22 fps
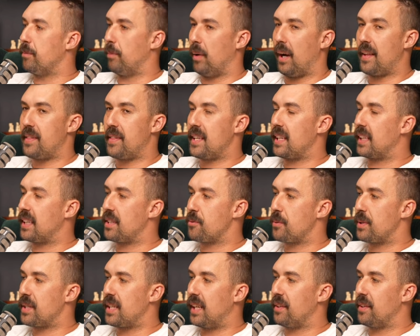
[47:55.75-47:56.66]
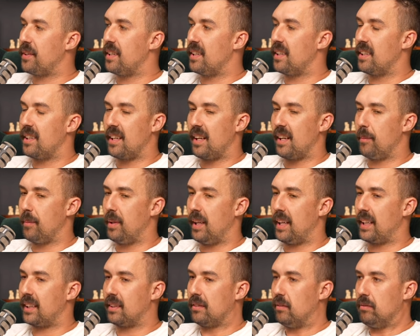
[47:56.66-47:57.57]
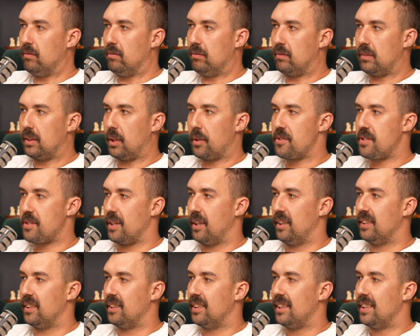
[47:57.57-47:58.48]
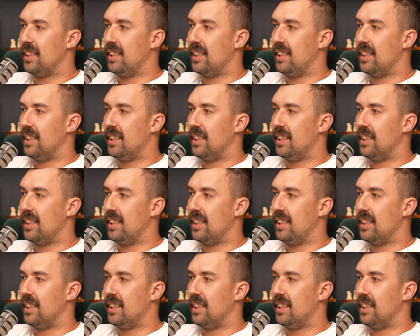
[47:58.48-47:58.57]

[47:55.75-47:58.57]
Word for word: my thing is redundant. I'm like, no, it's not.